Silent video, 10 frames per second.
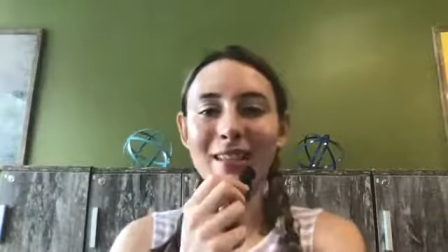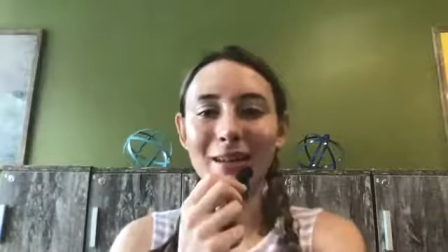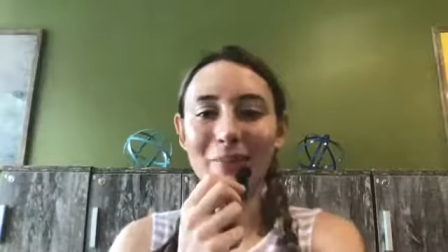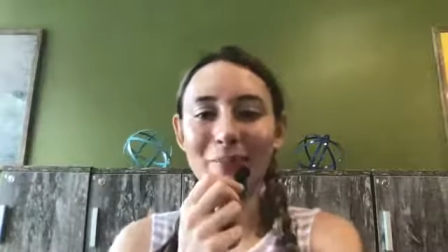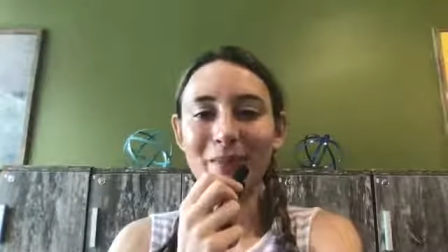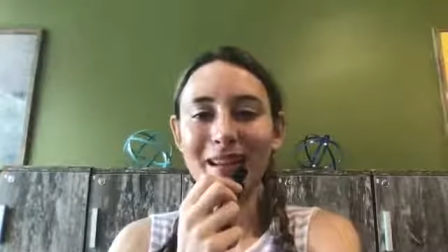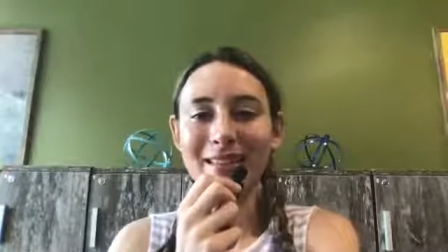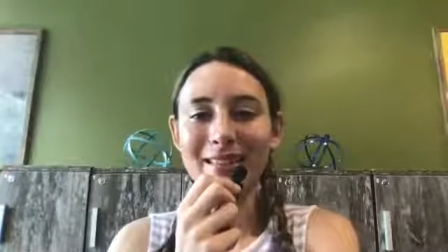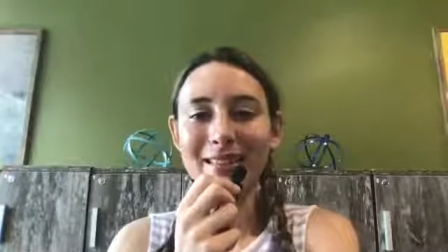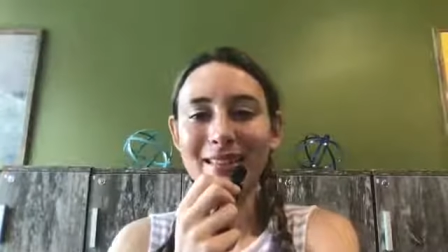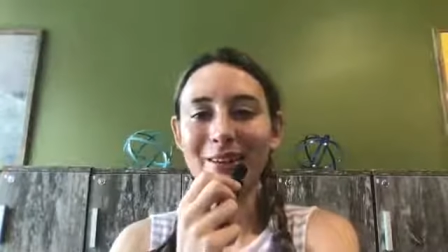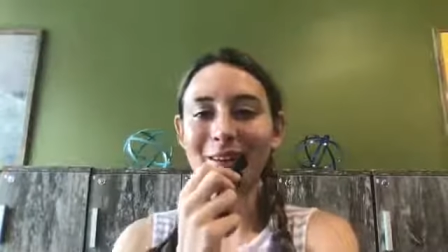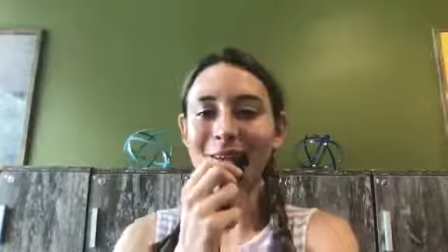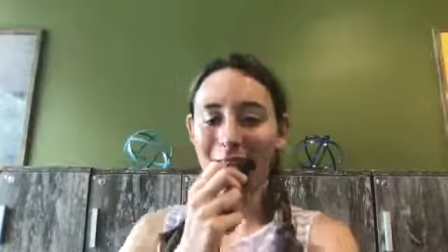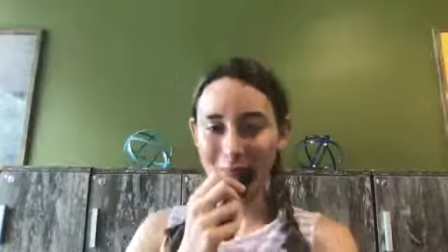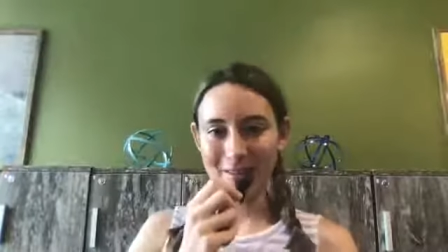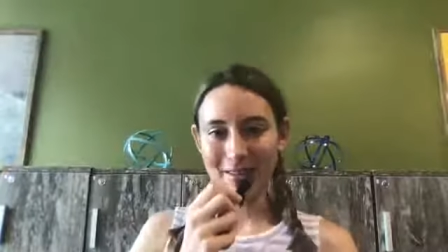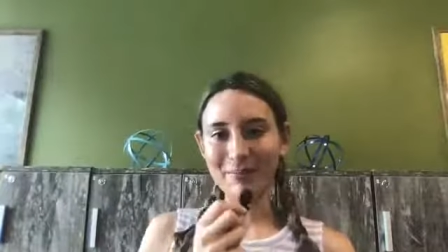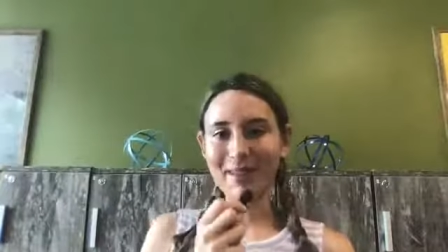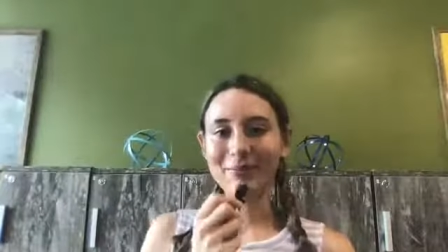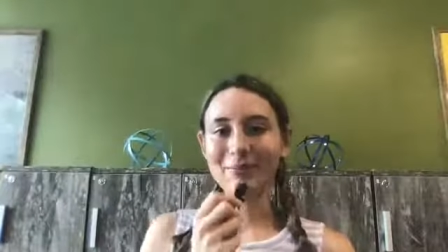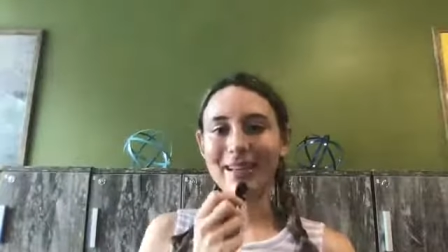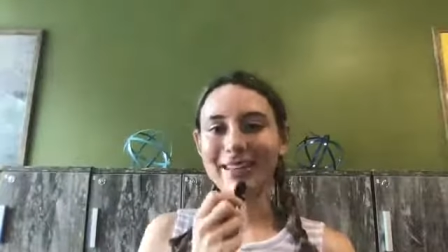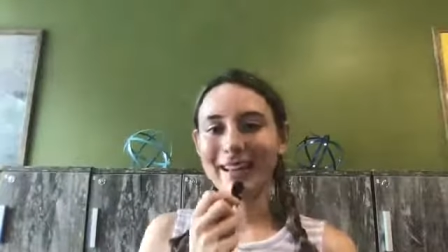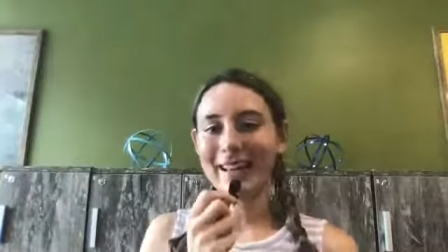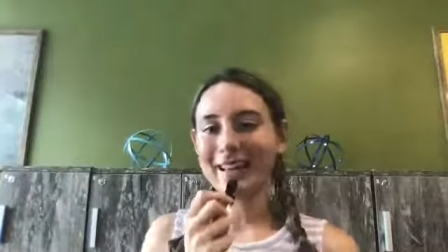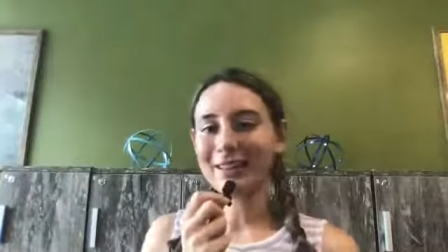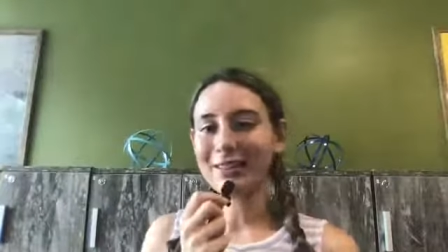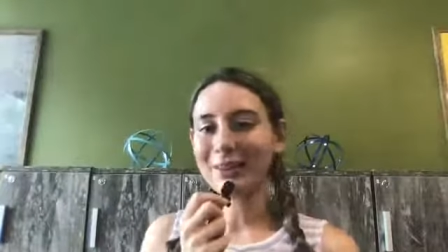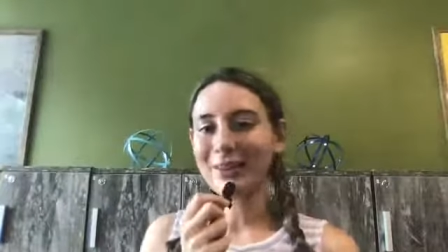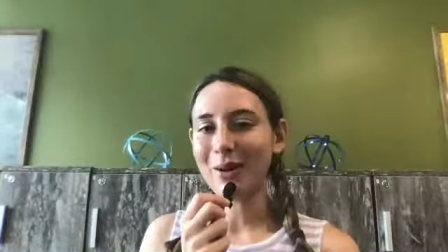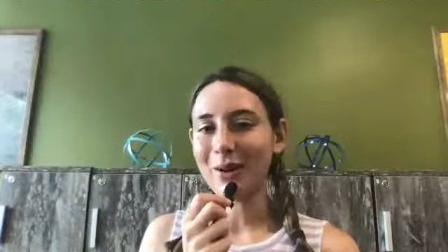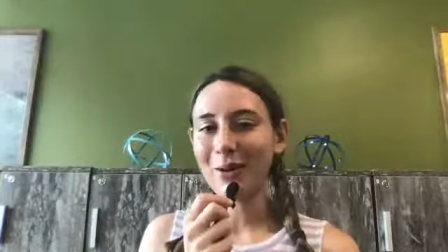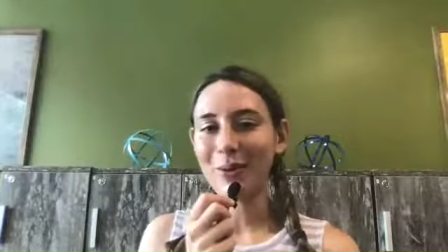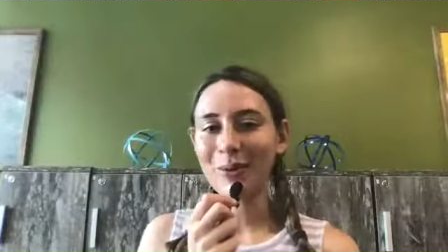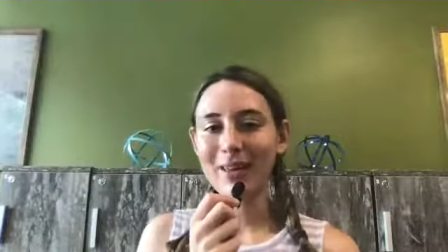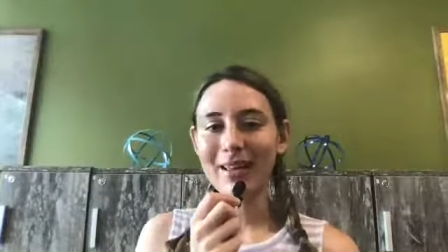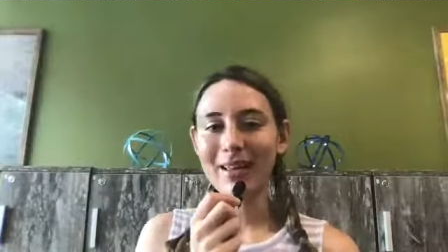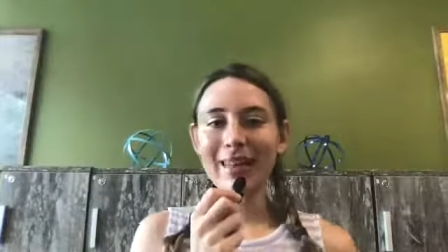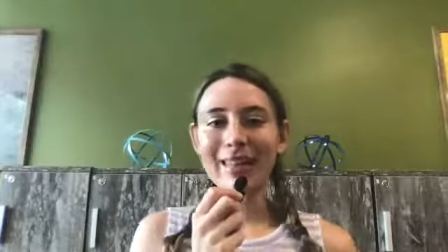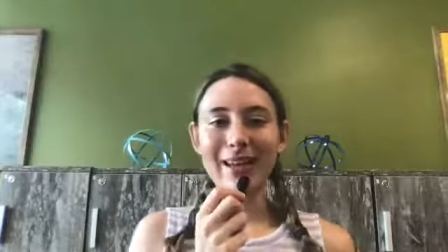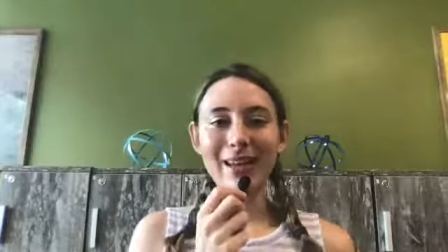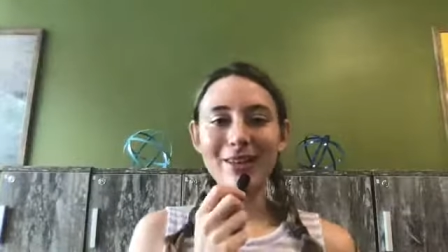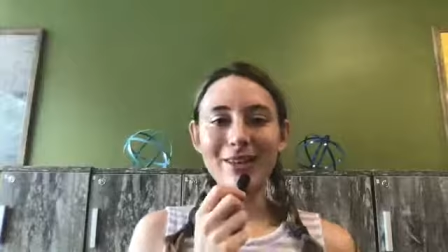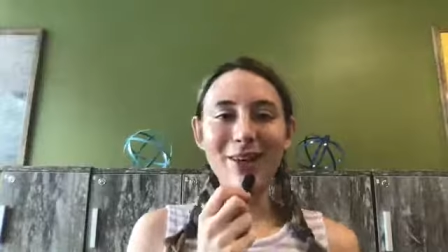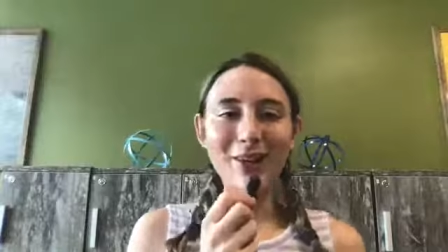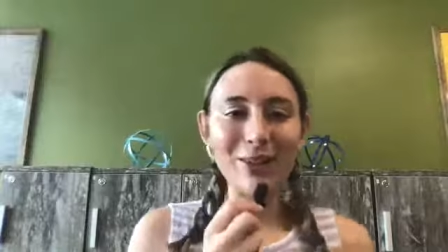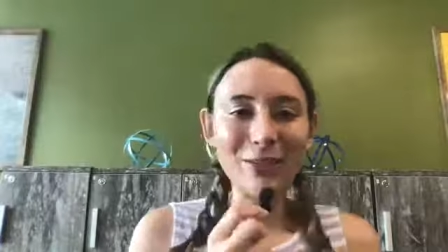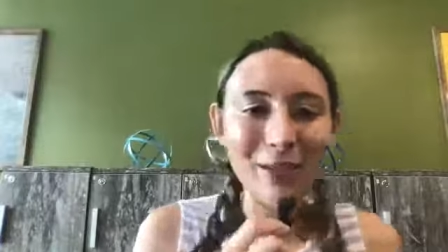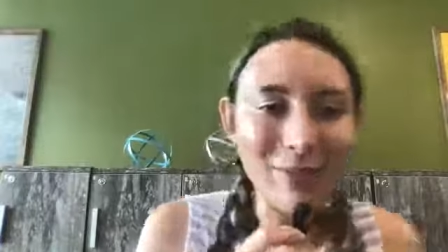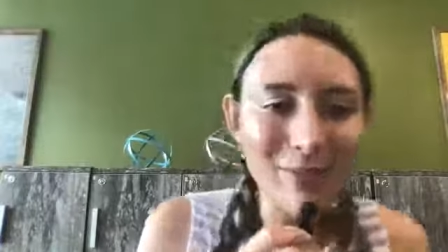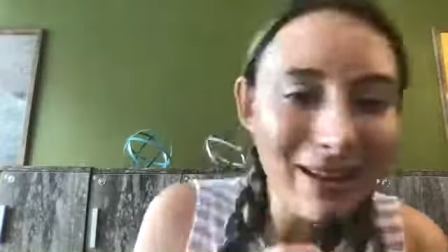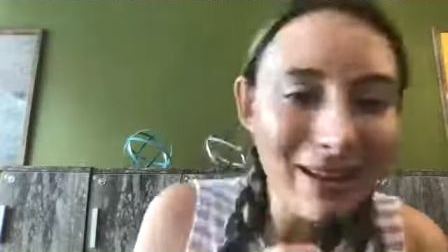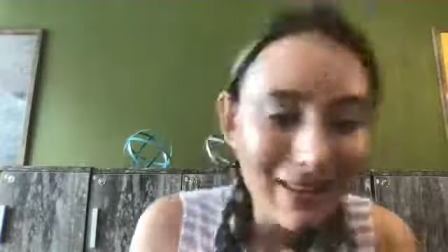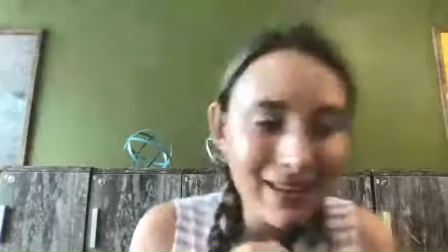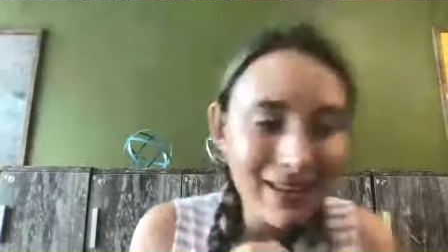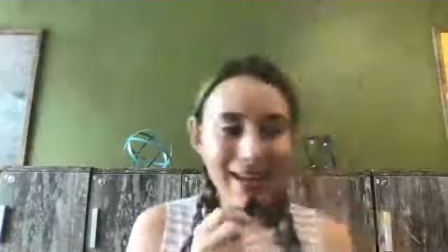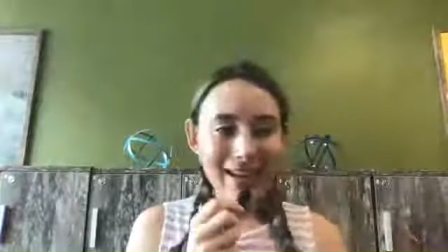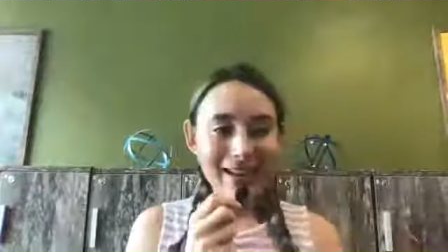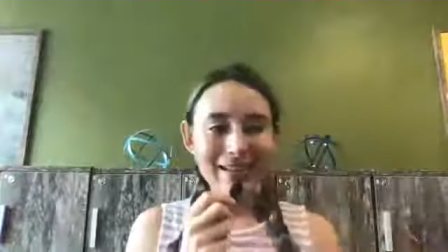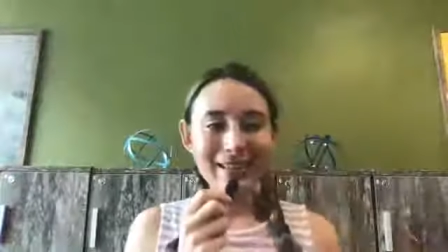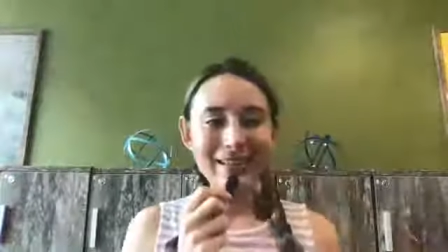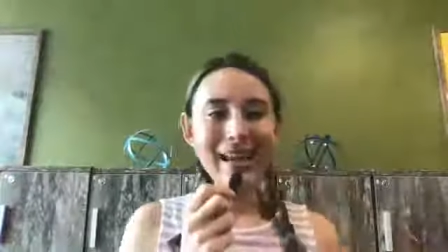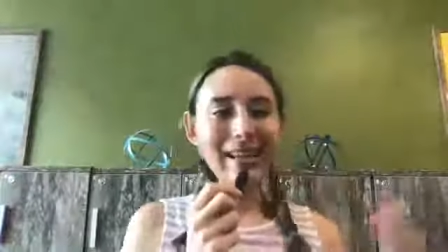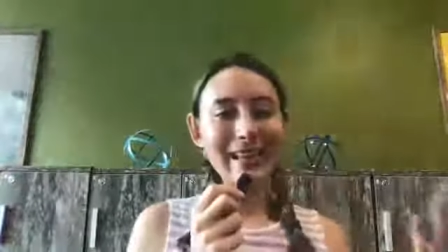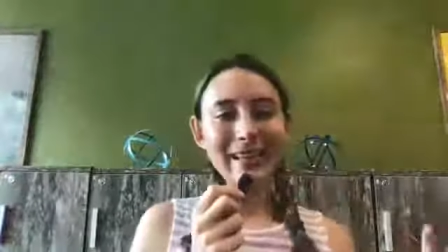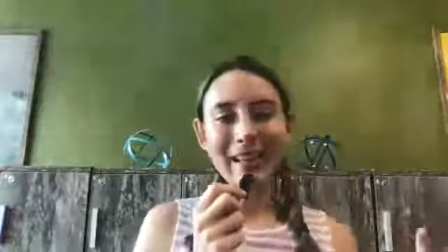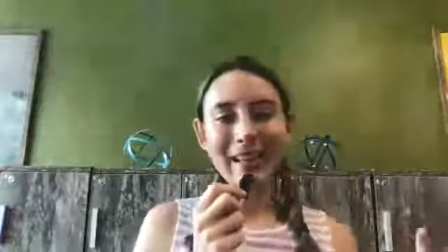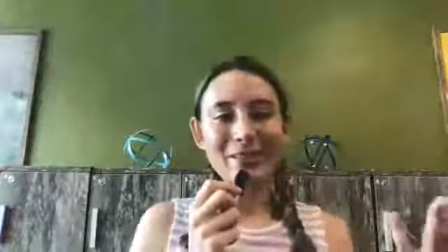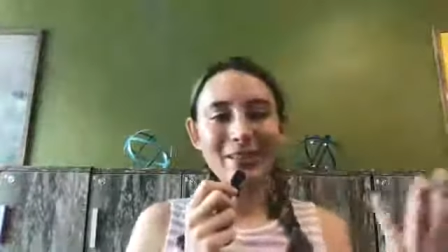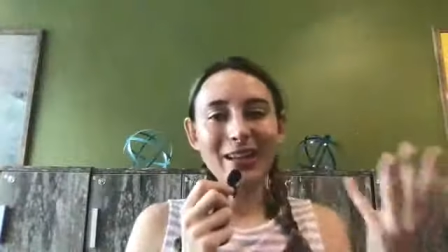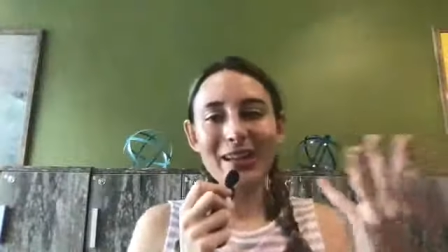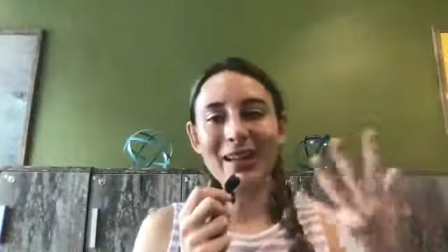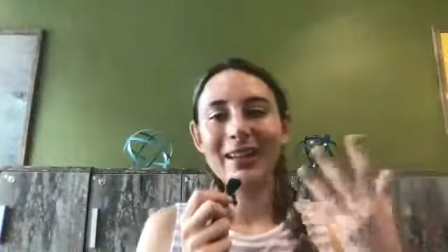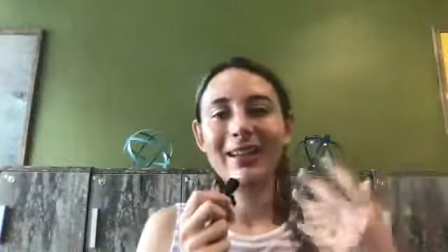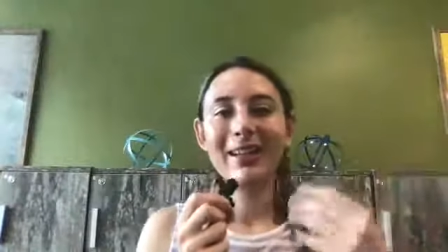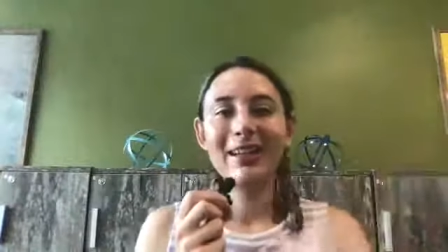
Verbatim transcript: um, nice to hear. It always makes my day to know that you're all doing well and yeah, that life is good.